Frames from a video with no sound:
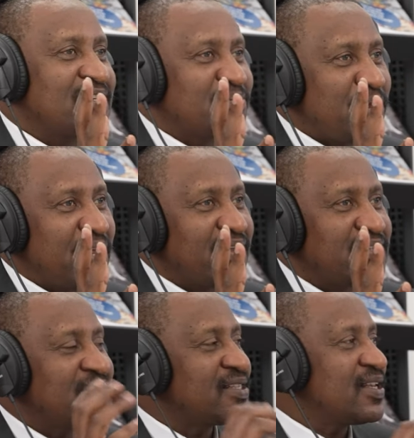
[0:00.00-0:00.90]
is big.
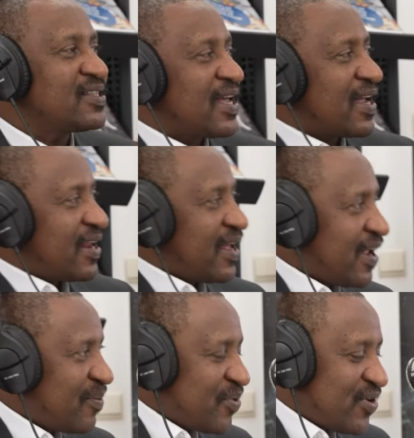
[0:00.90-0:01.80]
They say they can
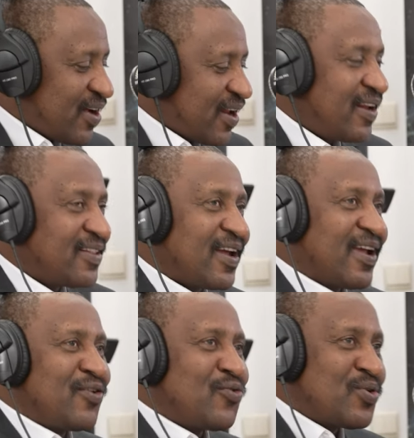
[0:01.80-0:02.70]
help Ukraine, they
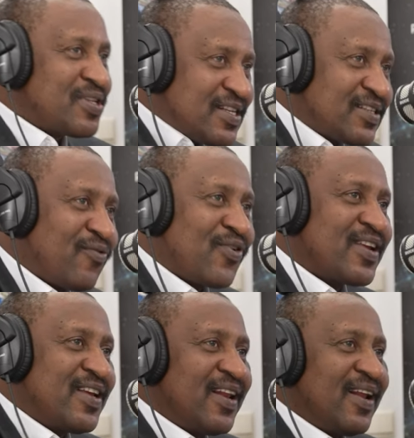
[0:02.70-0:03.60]
can do this for
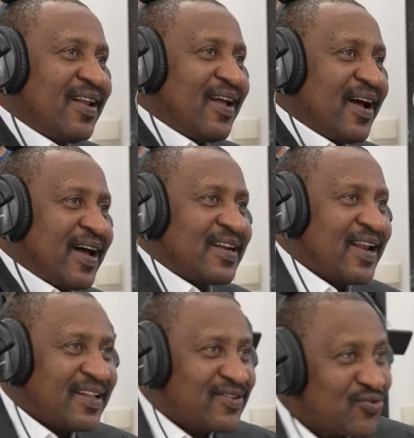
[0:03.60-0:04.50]
Ukraine, and
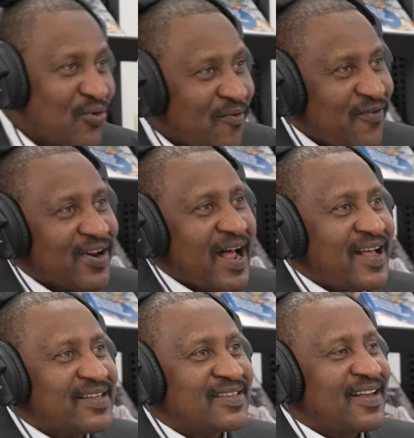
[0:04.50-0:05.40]
not so for
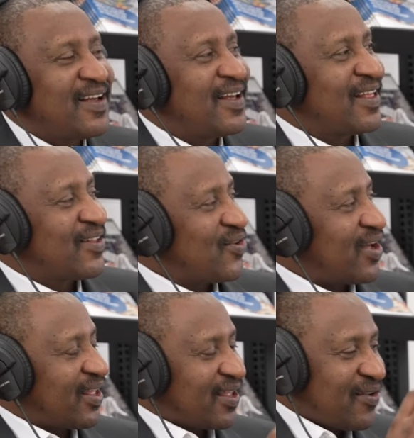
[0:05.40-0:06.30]
us.
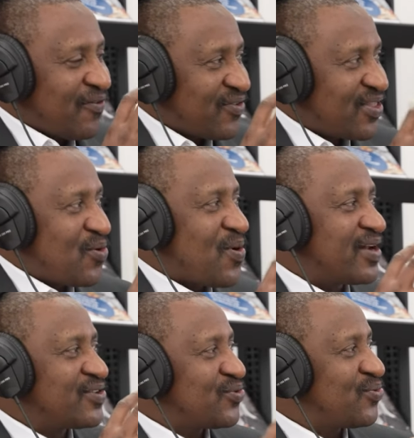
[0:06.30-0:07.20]
If they
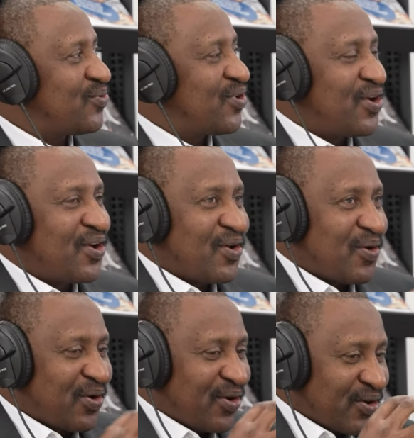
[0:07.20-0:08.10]
want to
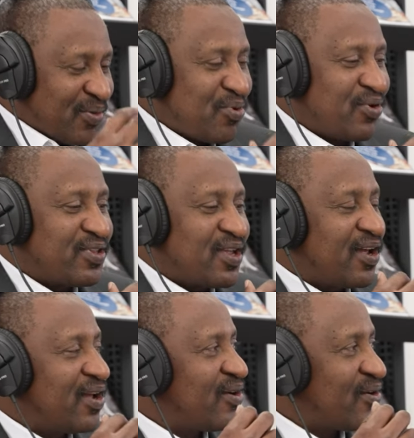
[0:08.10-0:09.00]
rebuild
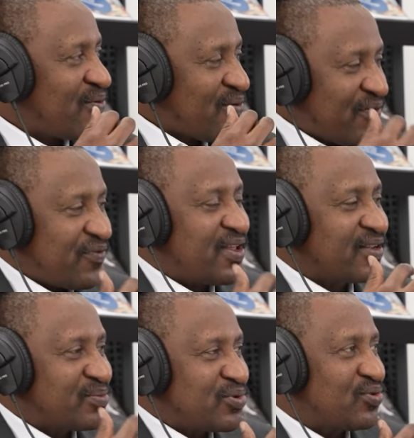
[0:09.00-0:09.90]
the
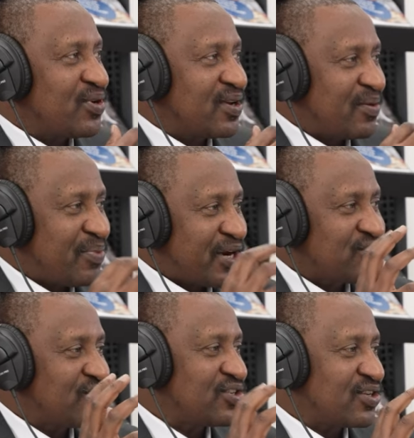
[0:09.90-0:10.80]
confidence between
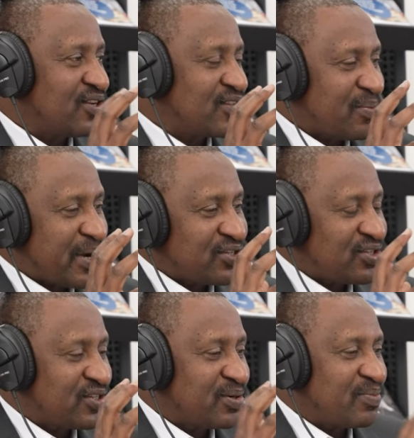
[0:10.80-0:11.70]

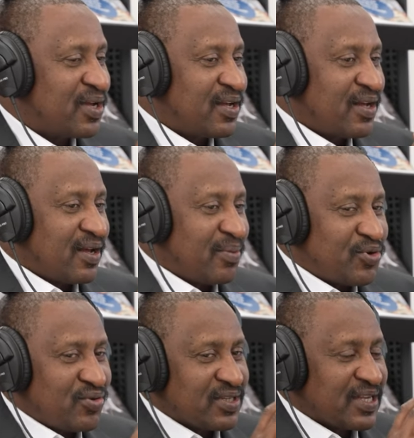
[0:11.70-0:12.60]
partnership
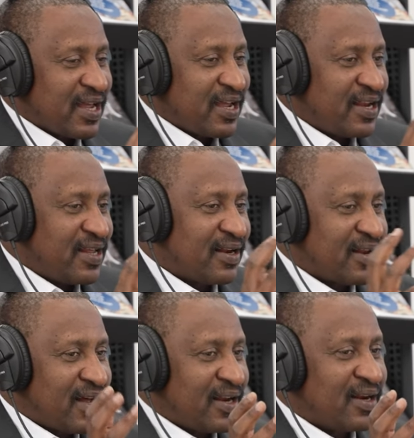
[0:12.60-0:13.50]
between
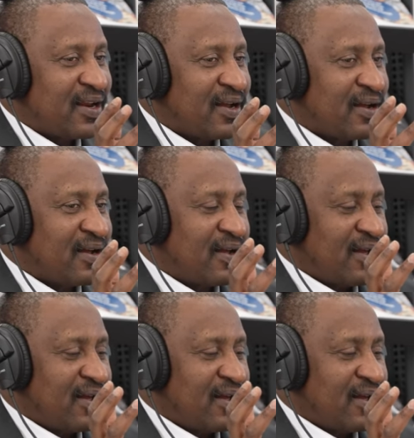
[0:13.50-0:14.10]
Sahelian and